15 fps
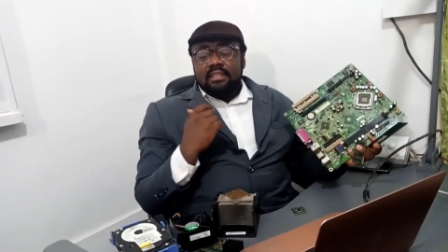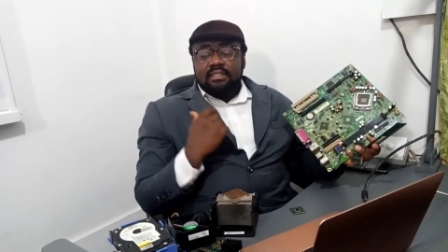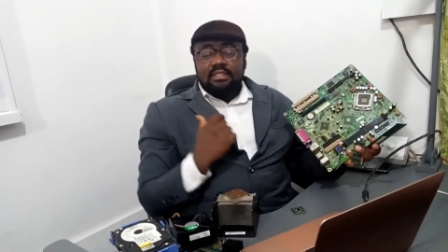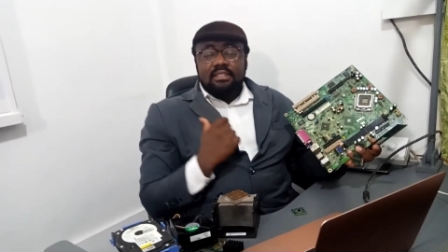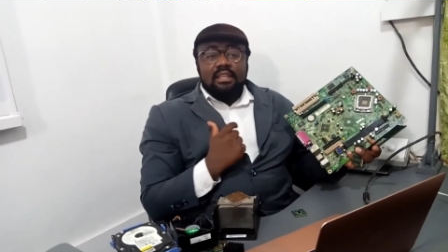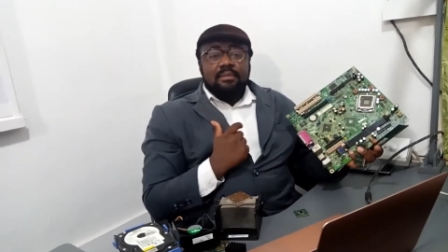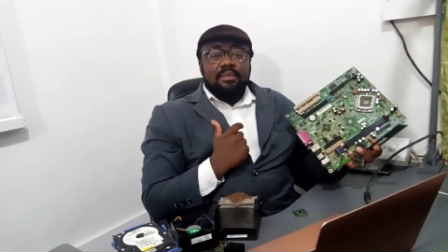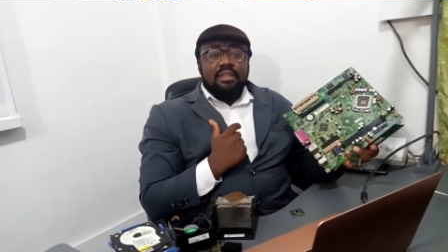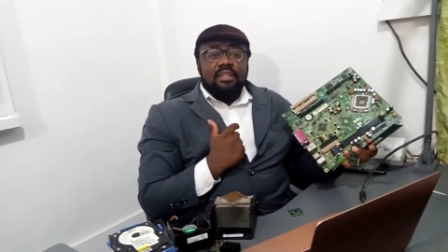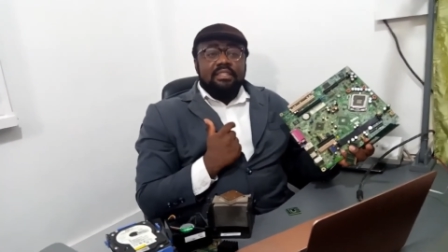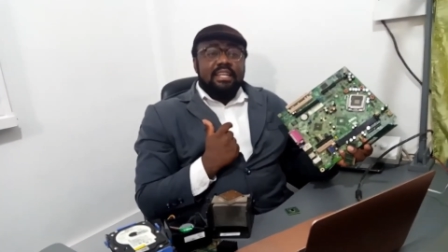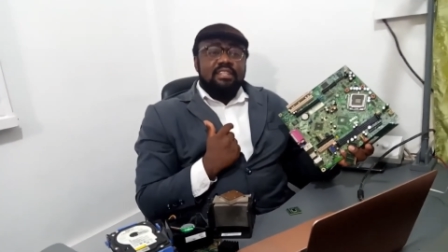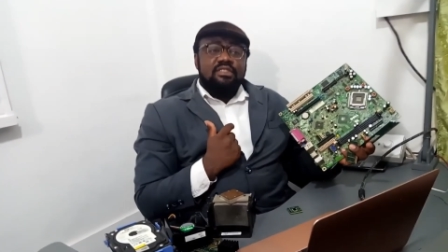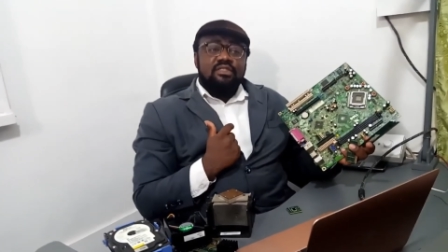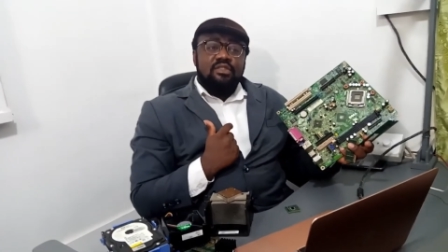system
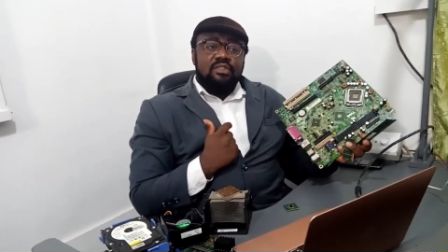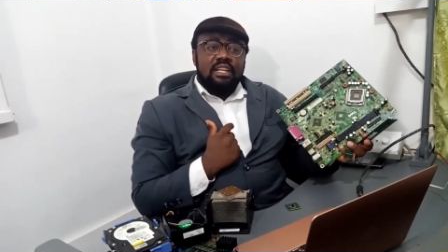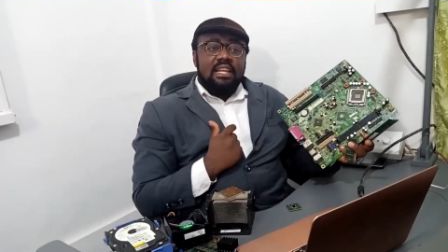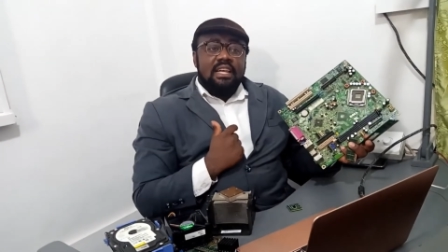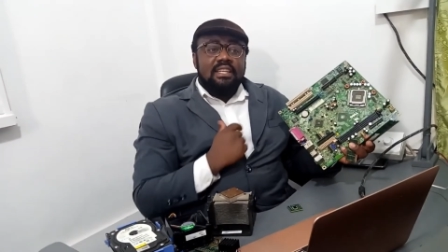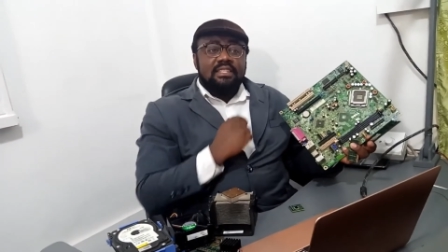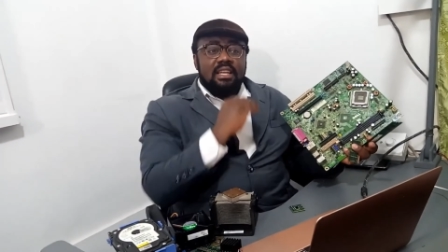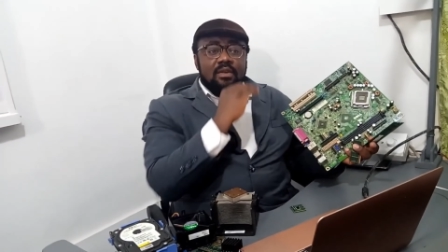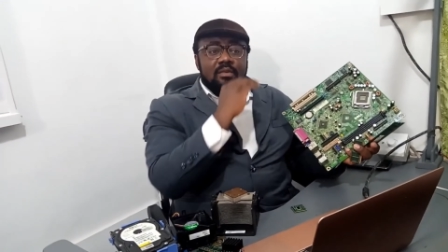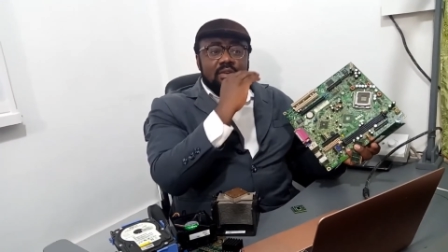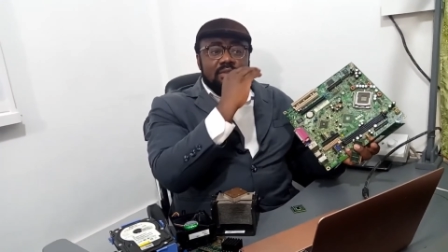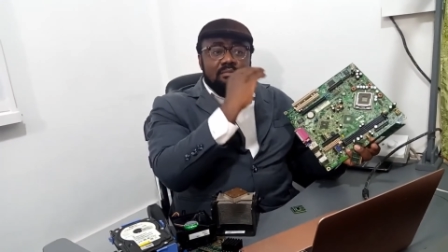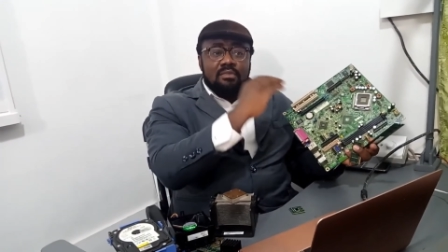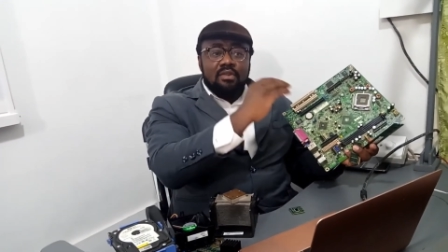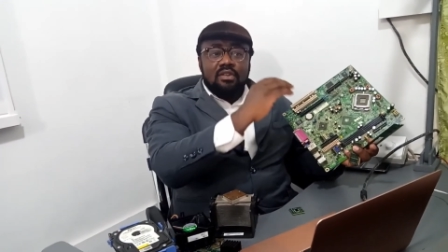unit I showed the last time
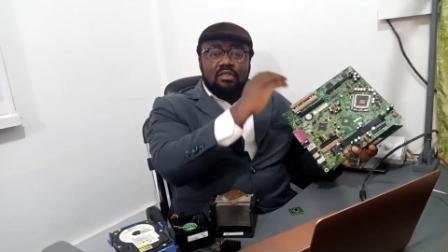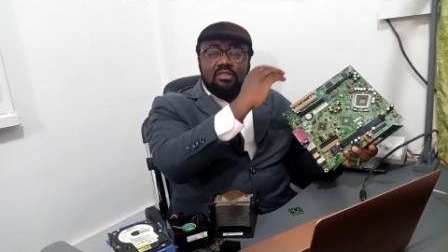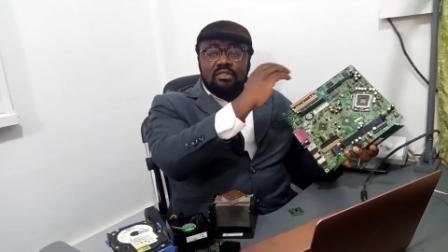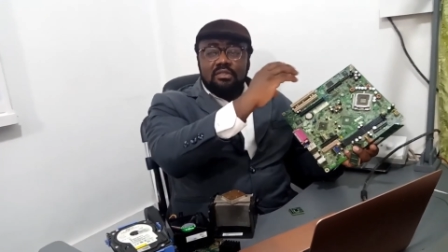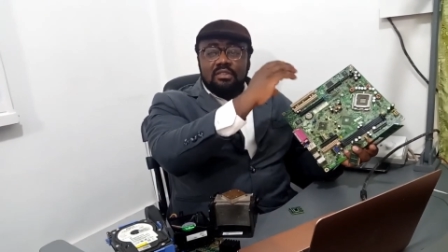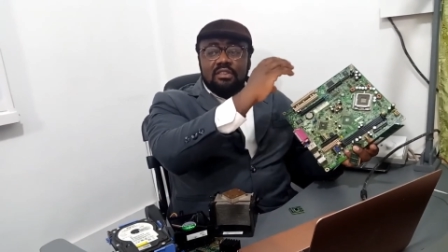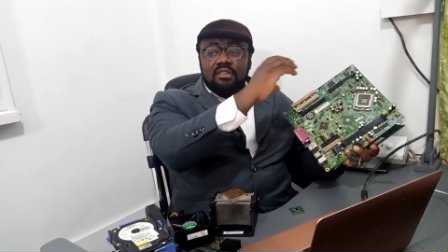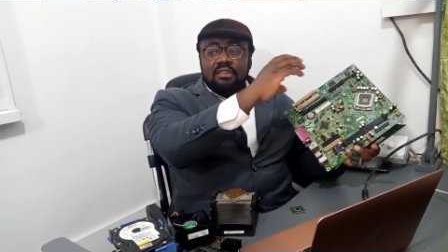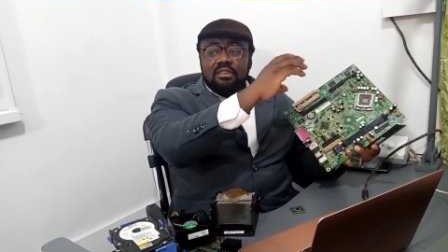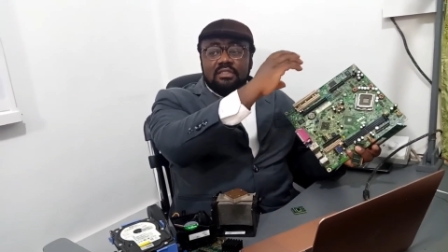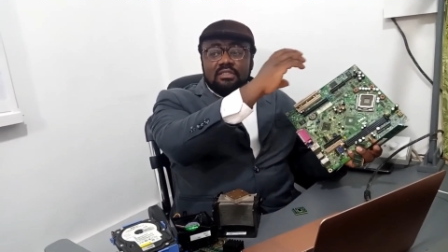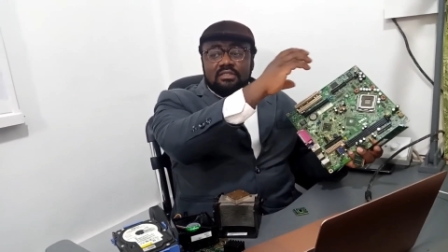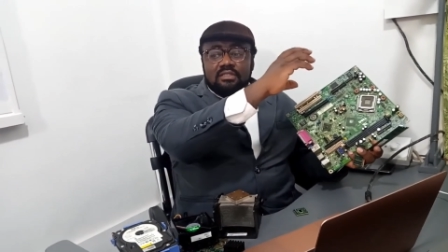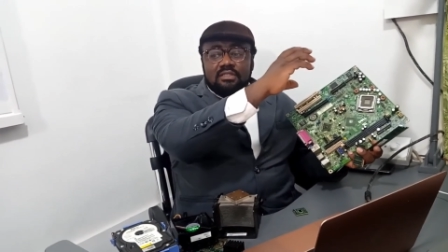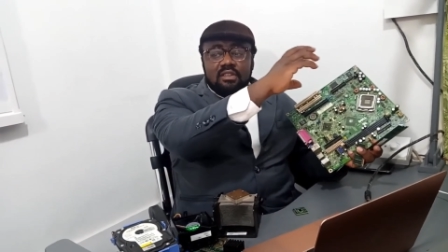with more
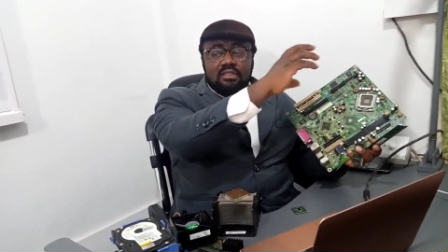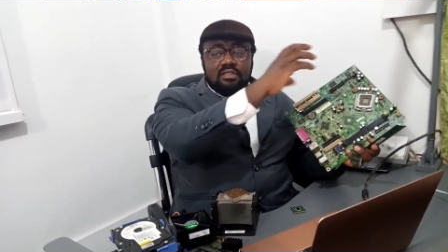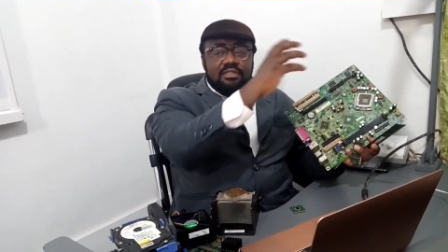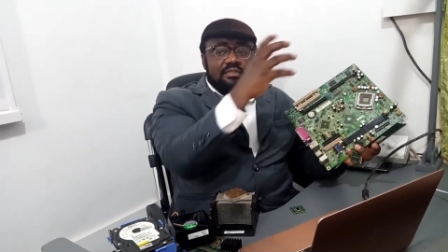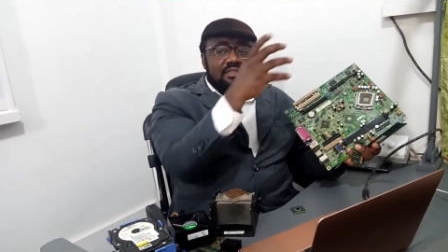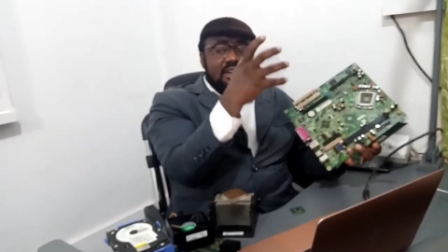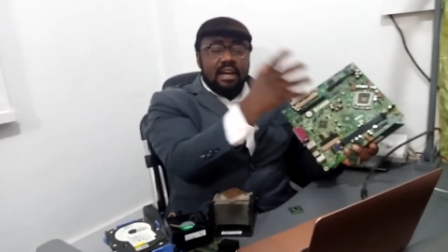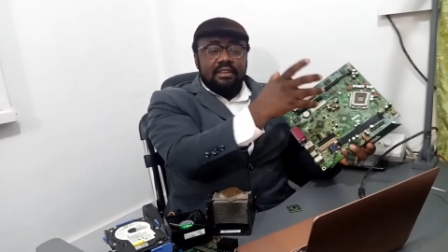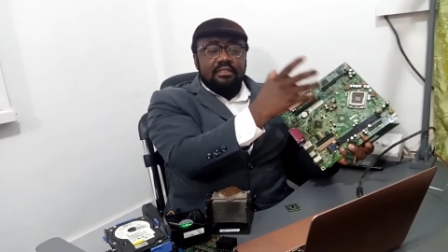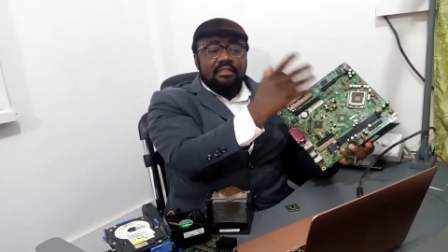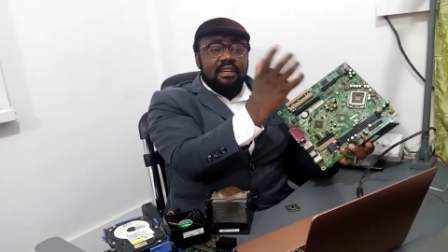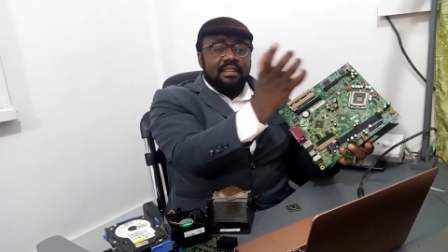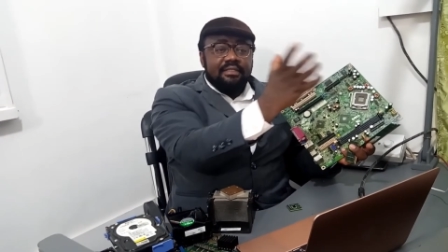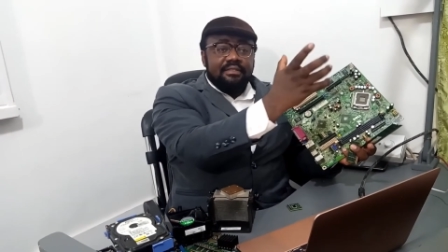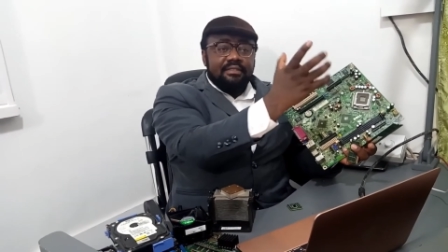slots for hard
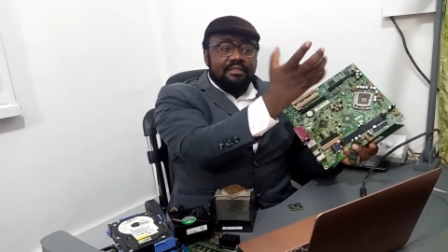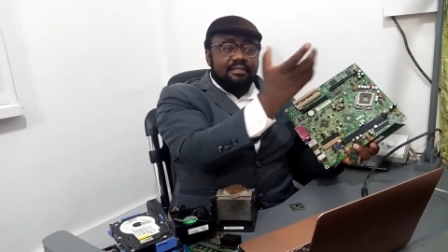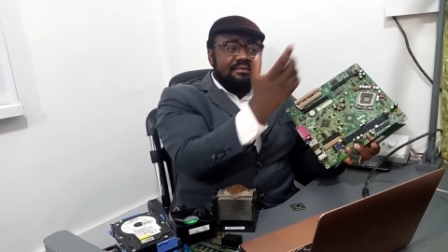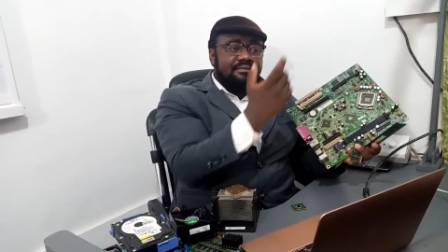drive?